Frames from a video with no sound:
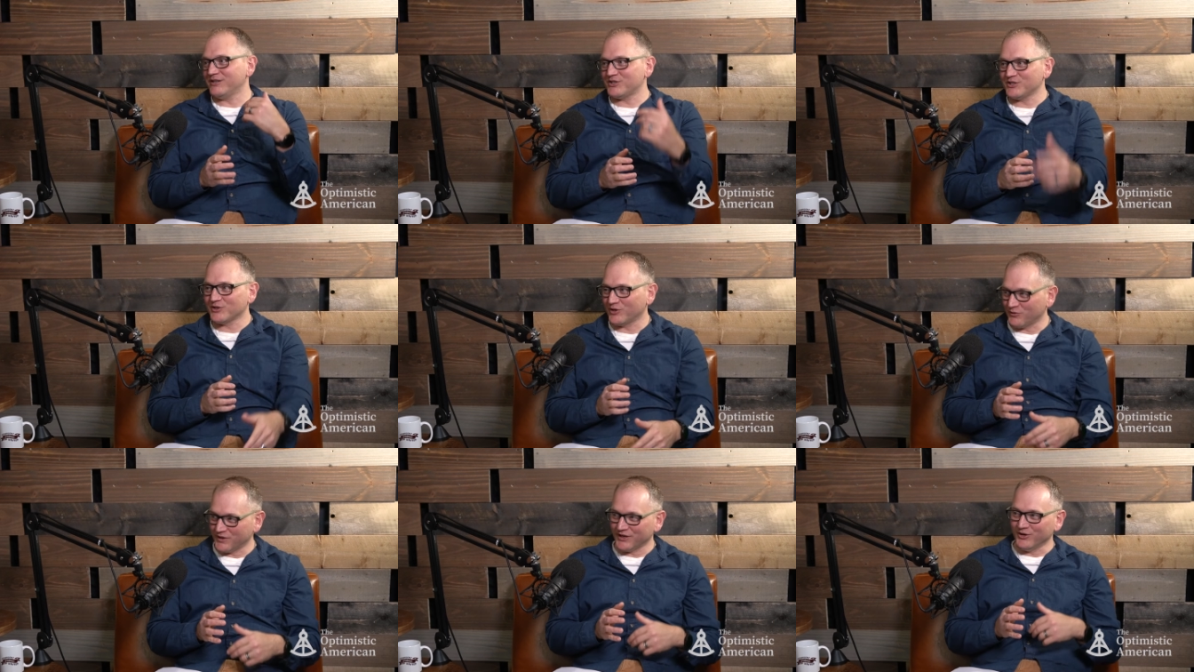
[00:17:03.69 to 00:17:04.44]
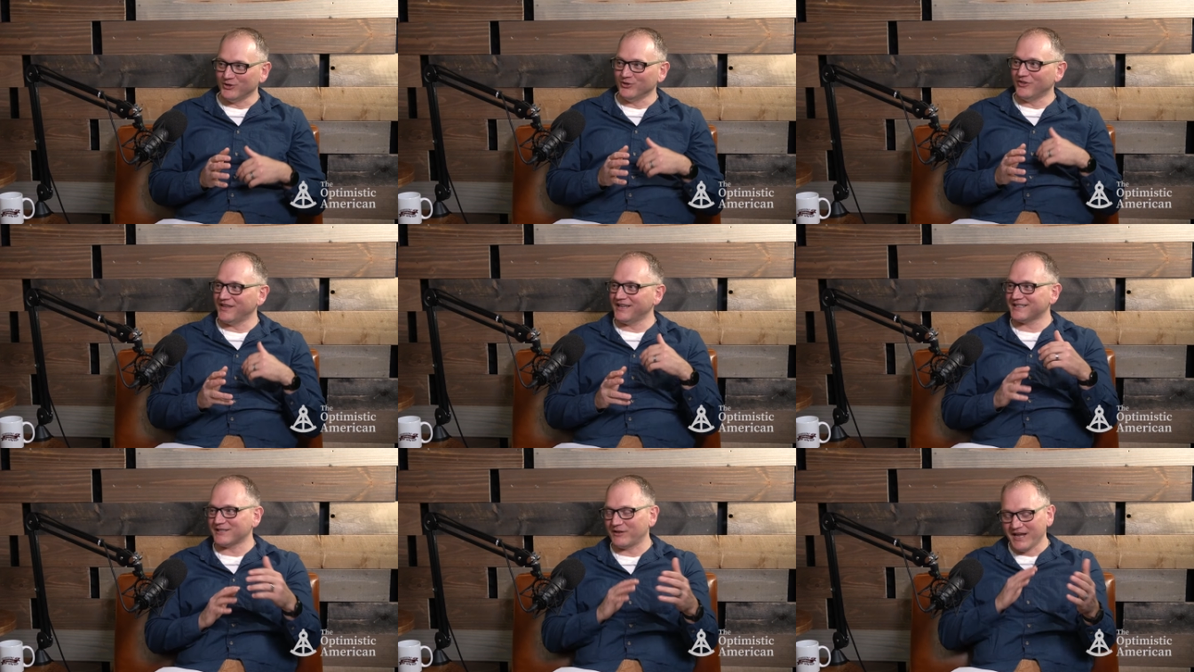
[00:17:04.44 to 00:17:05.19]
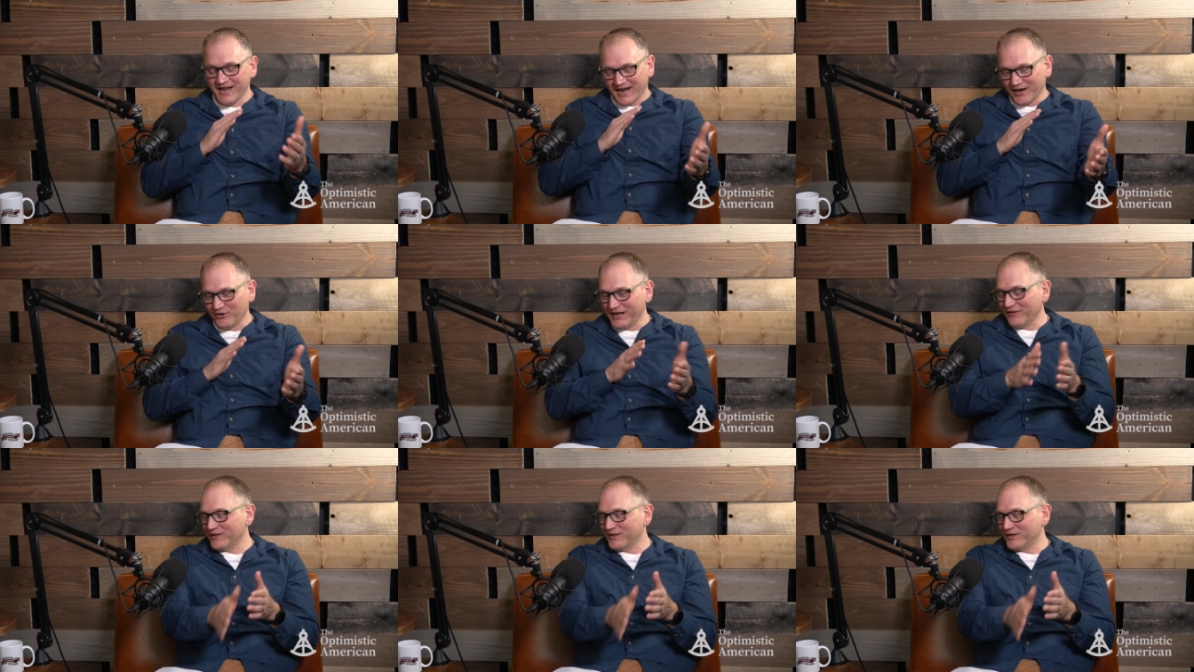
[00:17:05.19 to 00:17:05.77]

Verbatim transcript: She's mm-hmm. going to want to go do this. And I go down